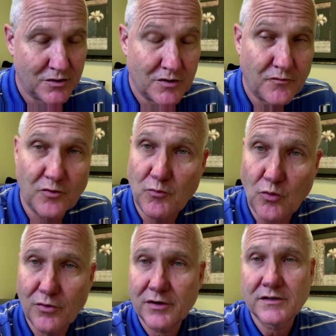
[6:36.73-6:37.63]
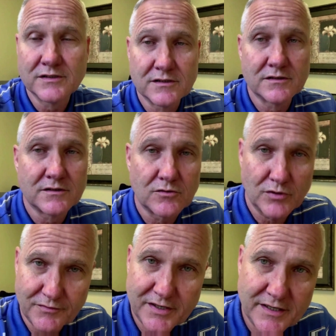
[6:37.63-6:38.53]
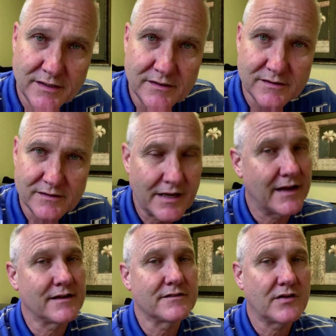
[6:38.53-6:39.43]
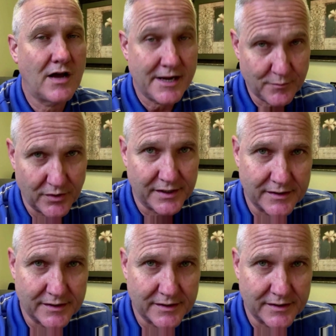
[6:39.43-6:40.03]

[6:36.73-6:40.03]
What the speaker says: for more riveting and timely